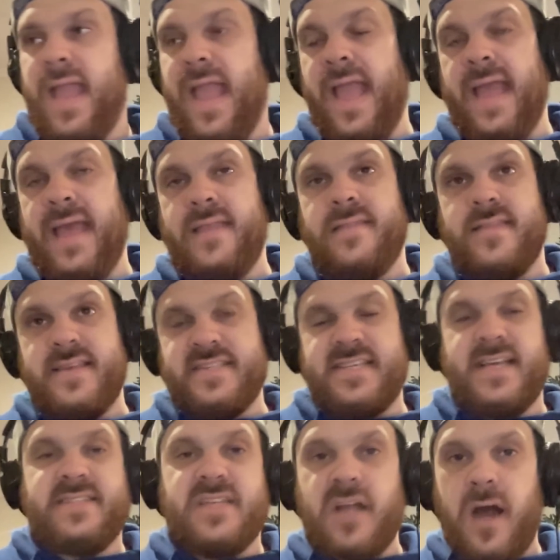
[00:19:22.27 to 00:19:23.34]
And this
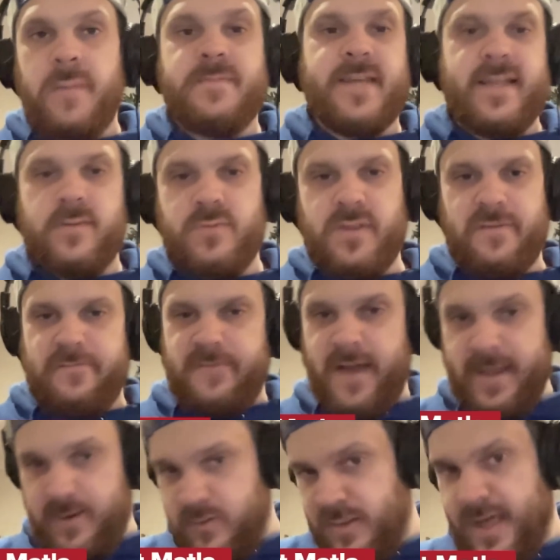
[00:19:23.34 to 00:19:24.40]
hasn't updated with the
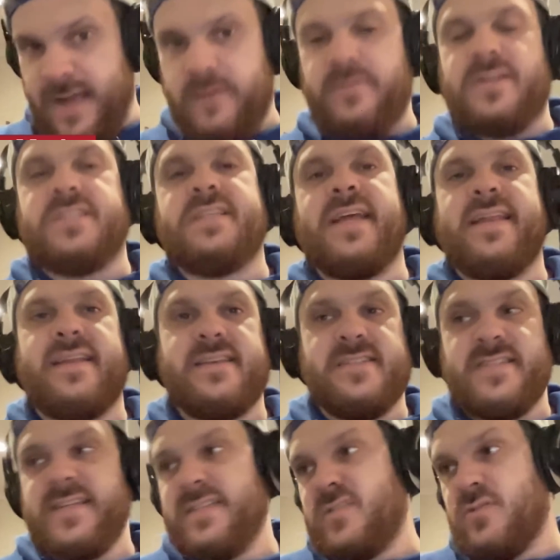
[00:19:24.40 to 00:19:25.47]
final lottery standings yet.